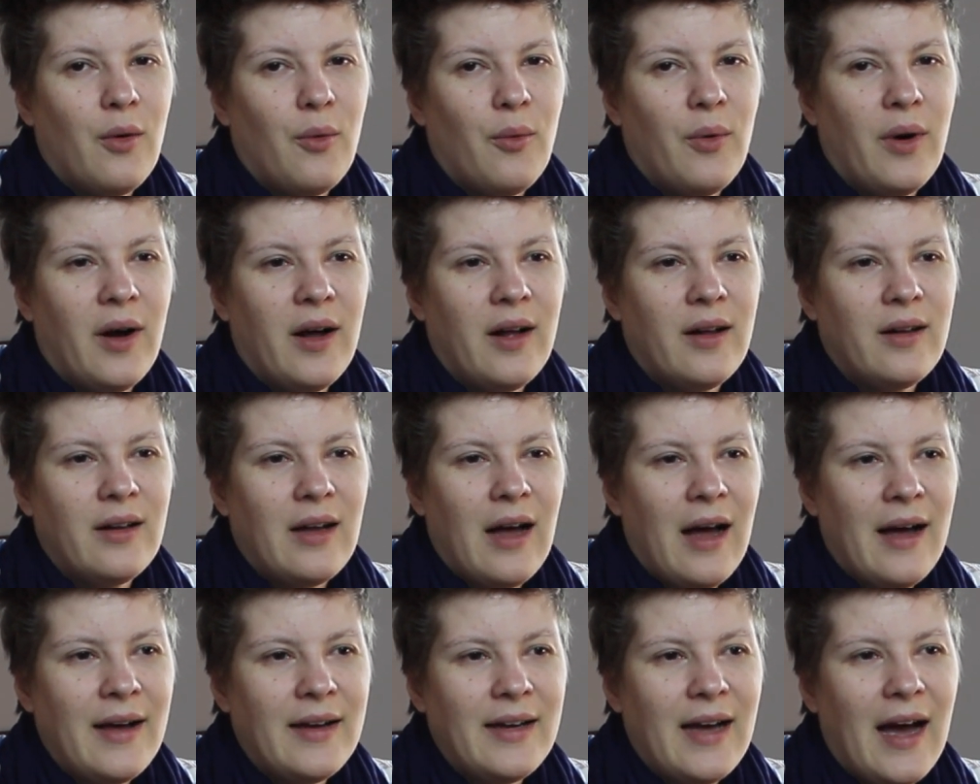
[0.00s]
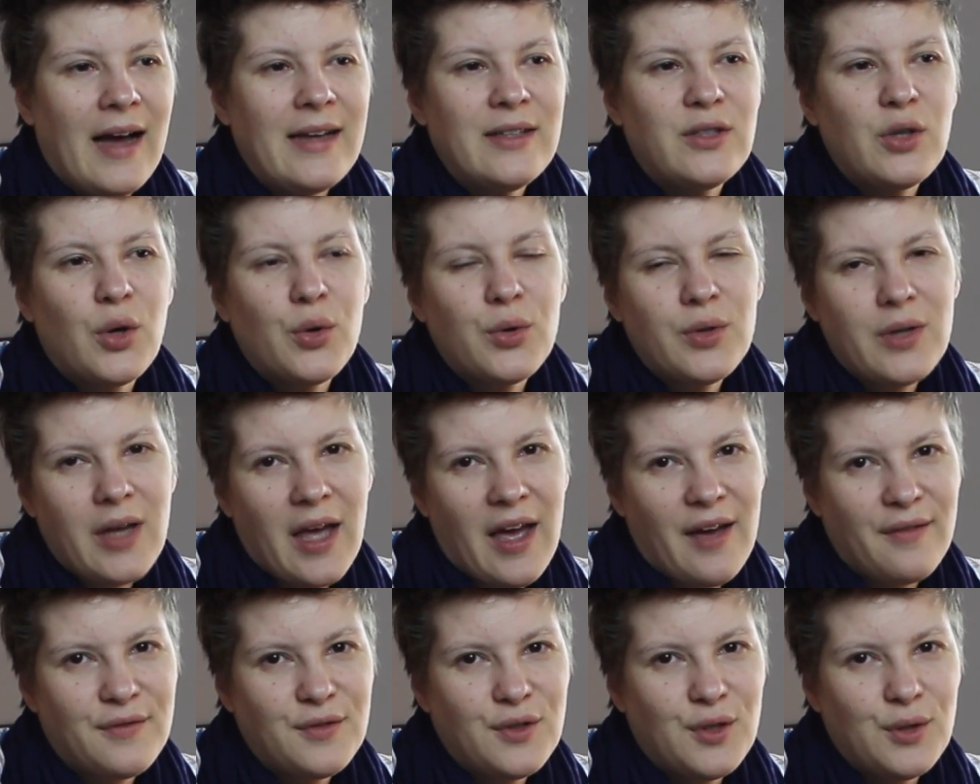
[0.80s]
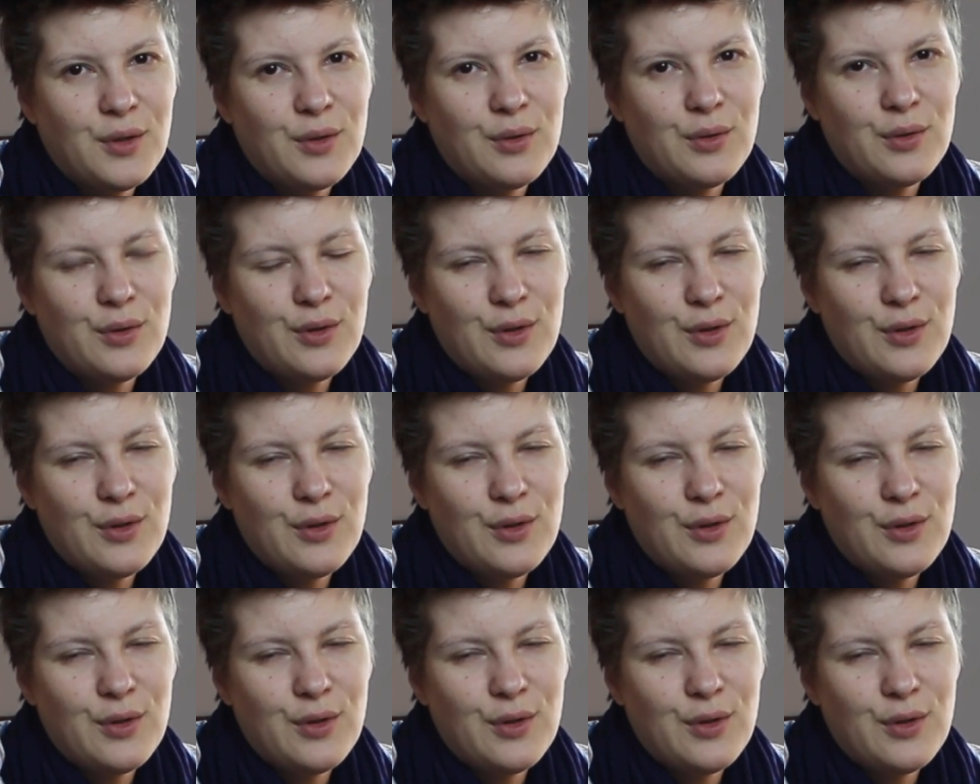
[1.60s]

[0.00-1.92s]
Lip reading: well, I don't have to